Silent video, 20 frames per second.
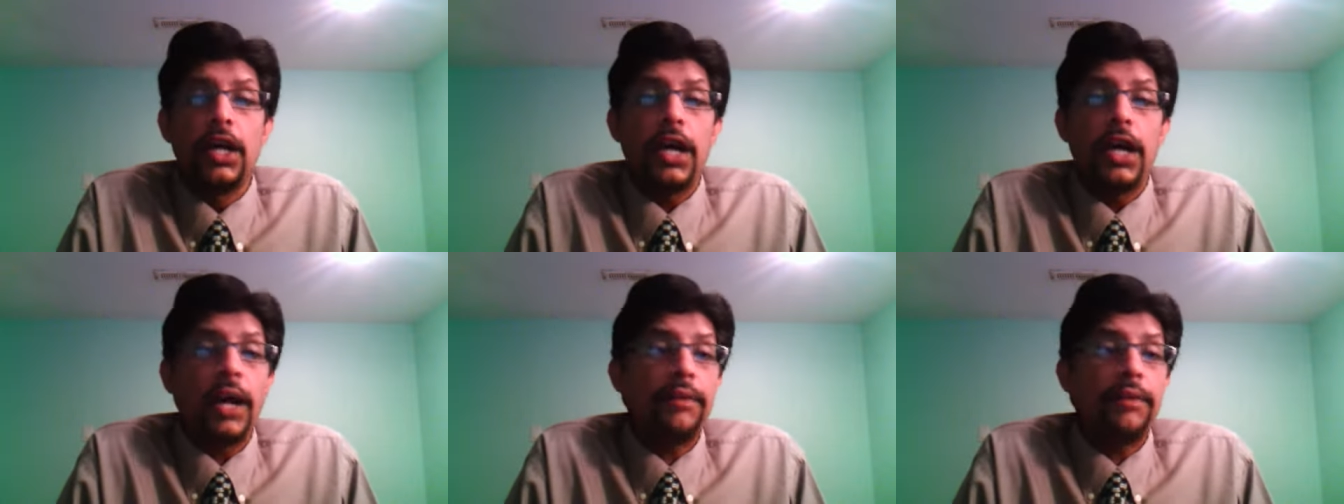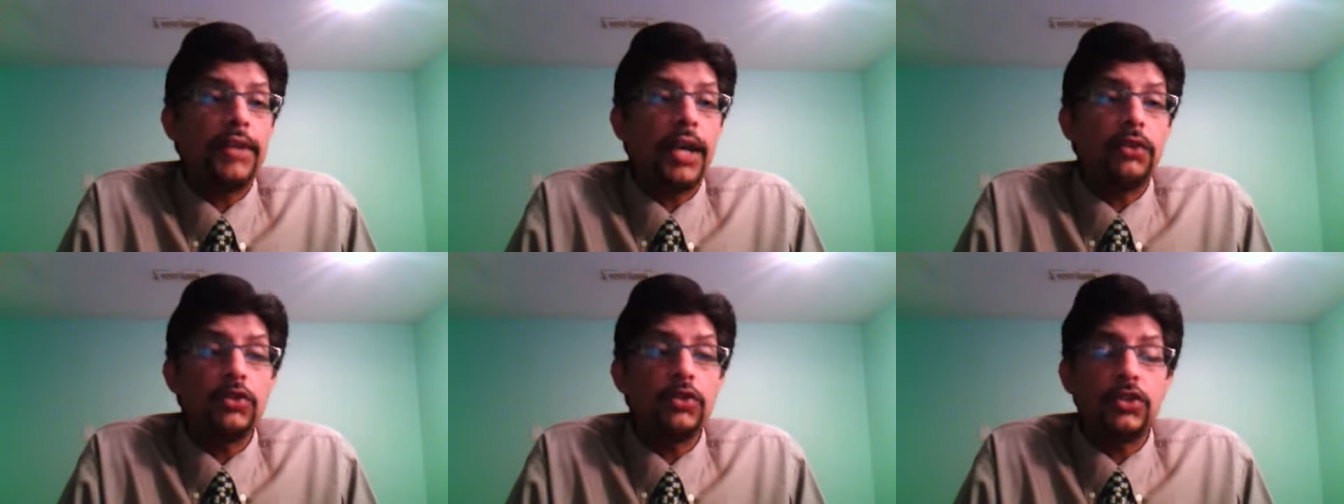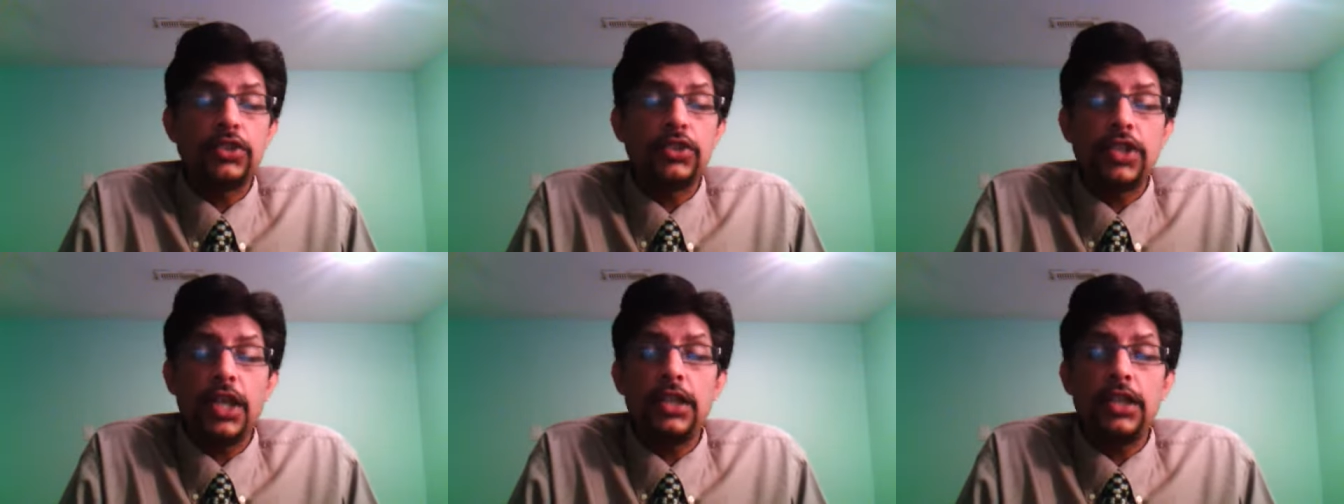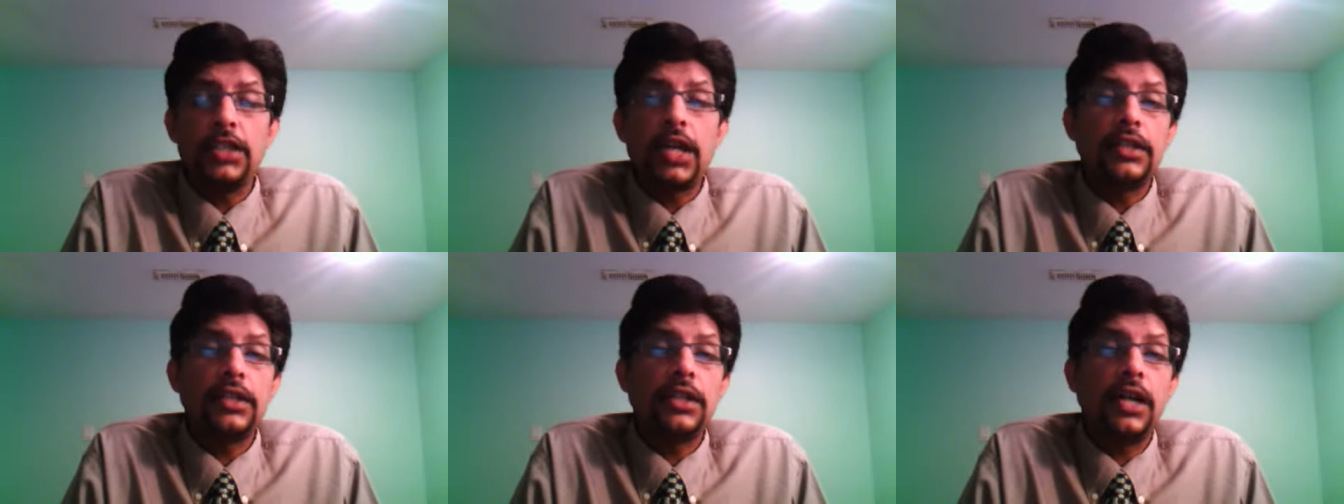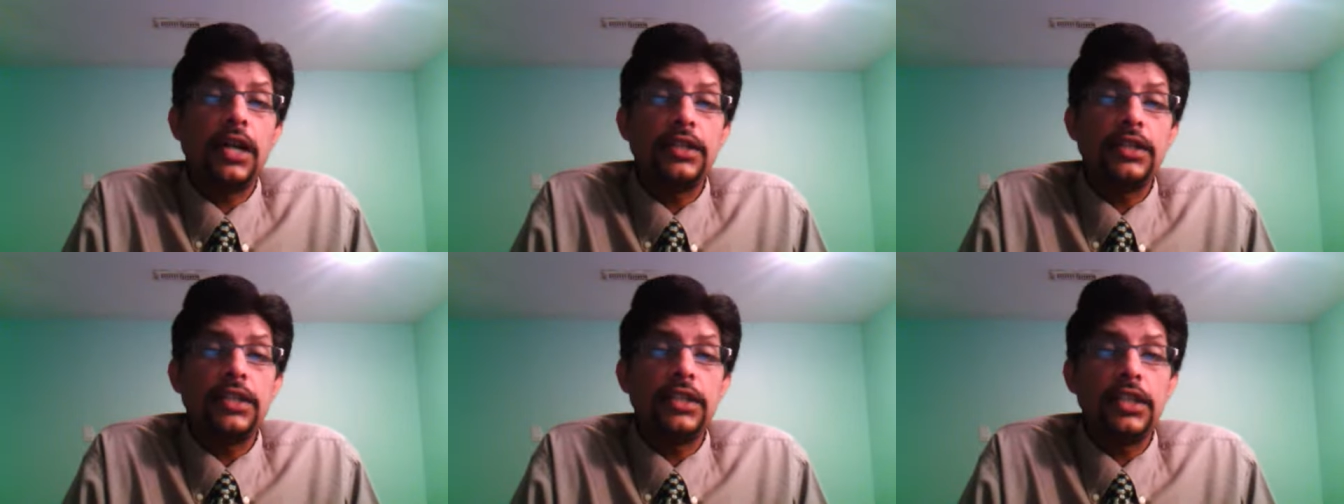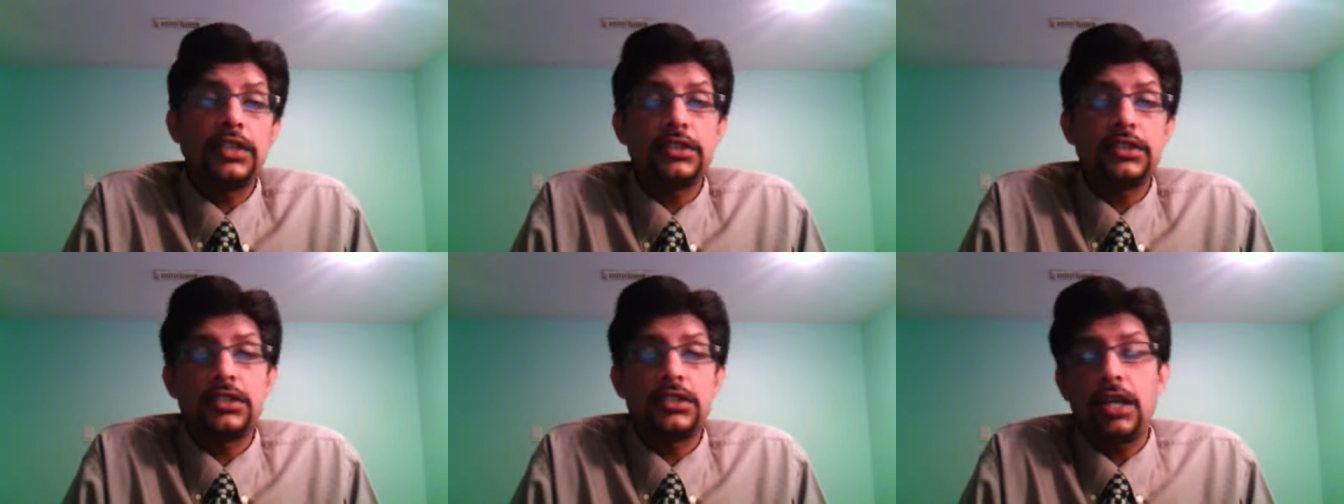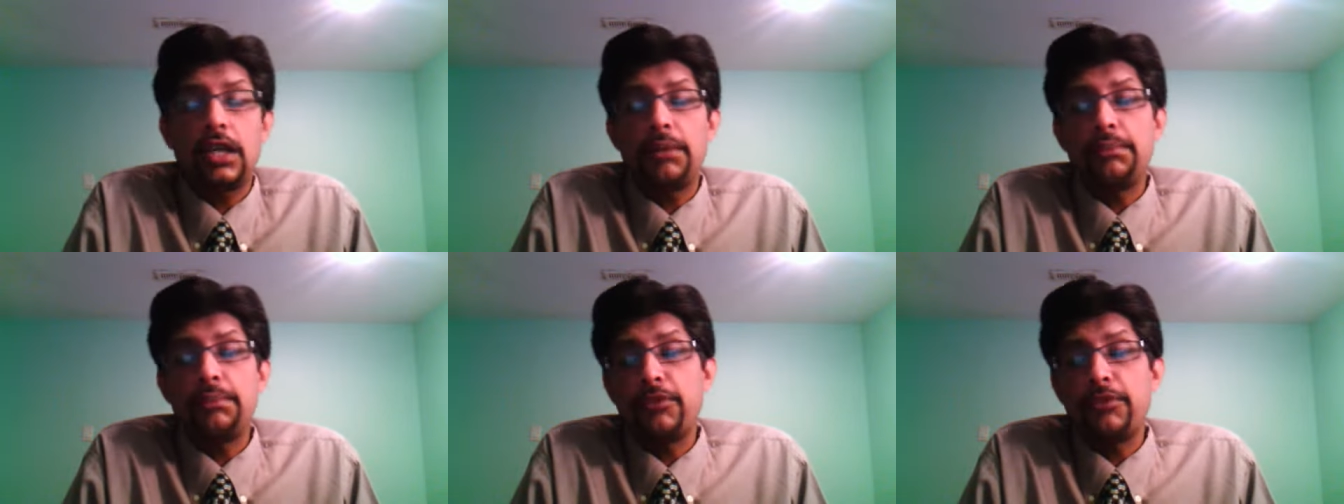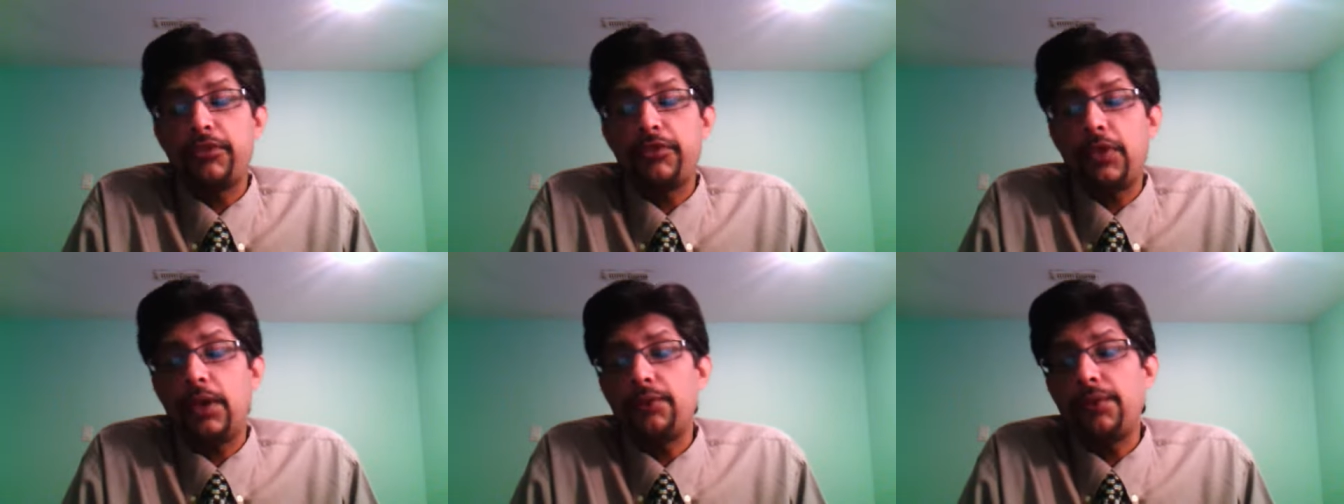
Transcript: I would have to say that uh, he has um,